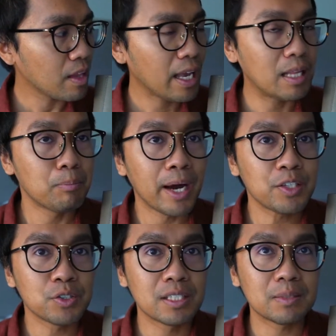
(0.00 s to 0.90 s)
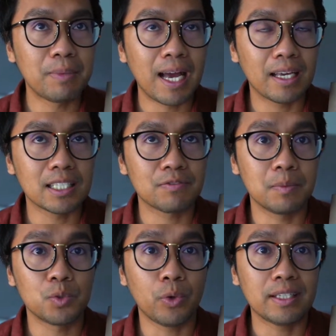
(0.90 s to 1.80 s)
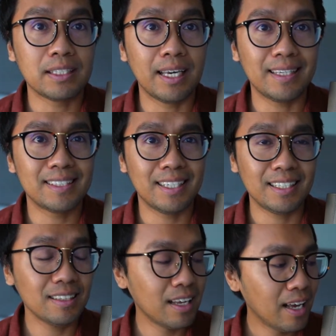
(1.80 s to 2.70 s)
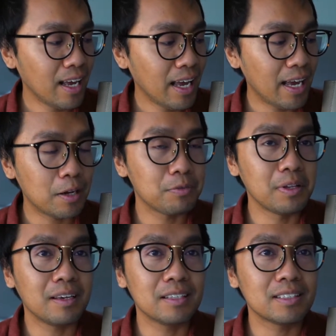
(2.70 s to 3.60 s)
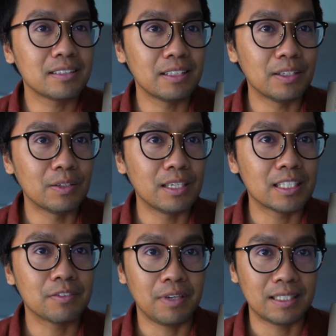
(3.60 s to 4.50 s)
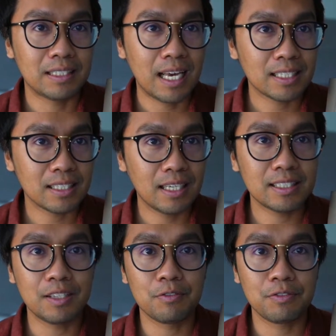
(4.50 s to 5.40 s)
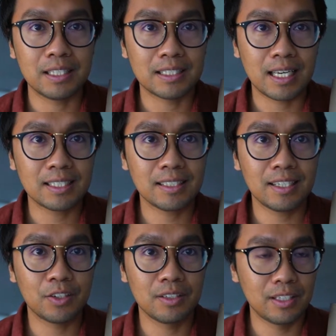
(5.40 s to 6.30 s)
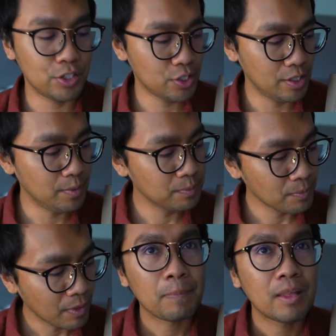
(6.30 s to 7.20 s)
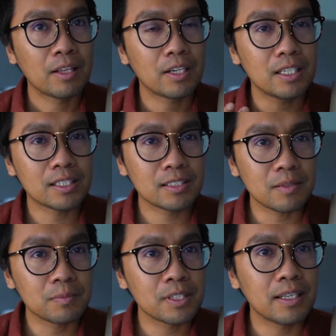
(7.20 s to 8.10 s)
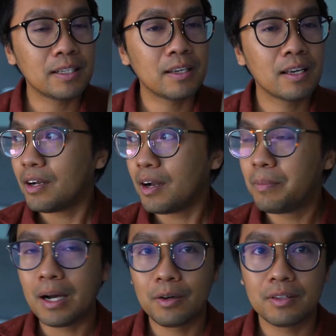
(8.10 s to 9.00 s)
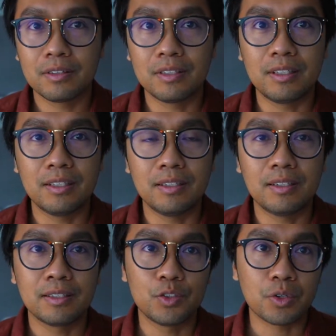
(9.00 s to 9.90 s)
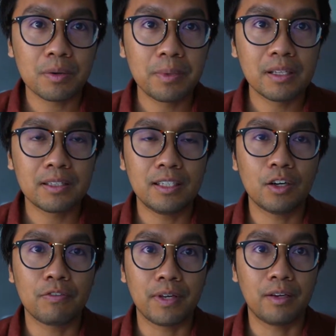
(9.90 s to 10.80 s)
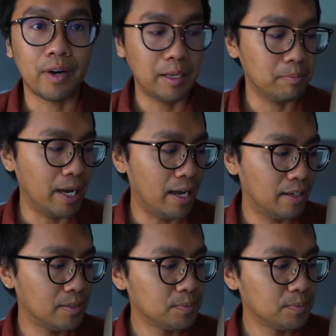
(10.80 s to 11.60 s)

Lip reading: And mind you, this bag is from 2018, and I feel like it still is in fantastic condition. There is something about the durability of a grain bag,